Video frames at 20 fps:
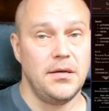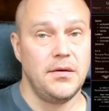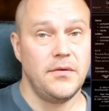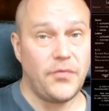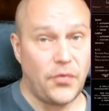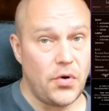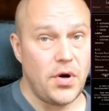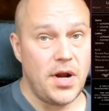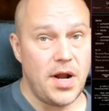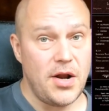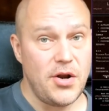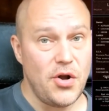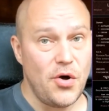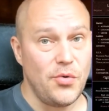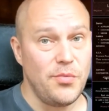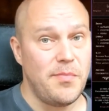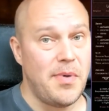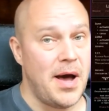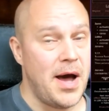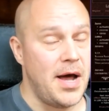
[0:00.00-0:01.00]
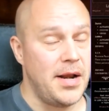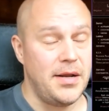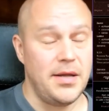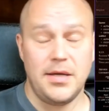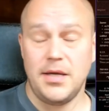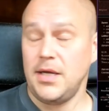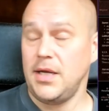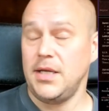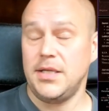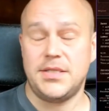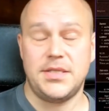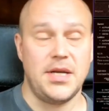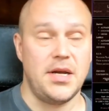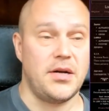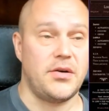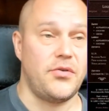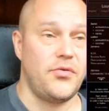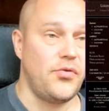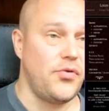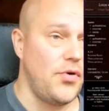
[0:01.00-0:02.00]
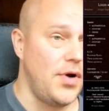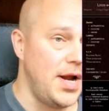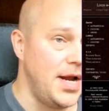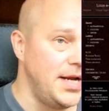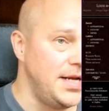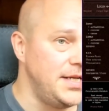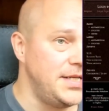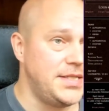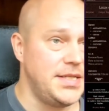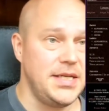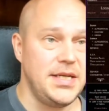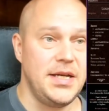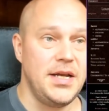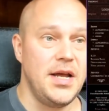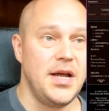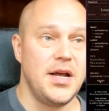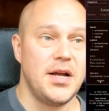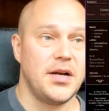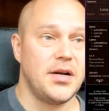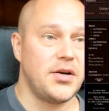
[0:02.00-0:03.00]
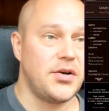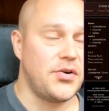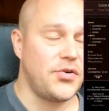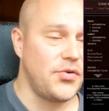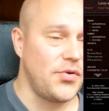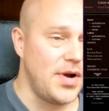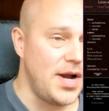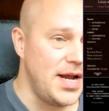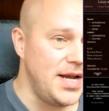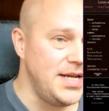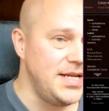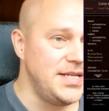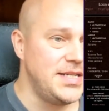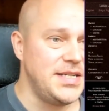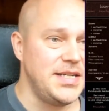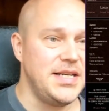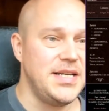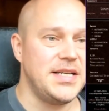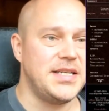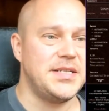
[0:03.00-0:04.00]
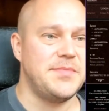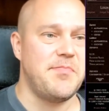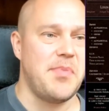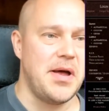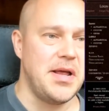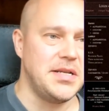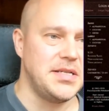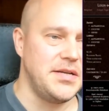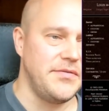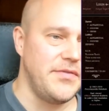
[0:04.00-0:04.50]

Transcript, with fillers: For an unknown band, it's a crazy, crazy expensive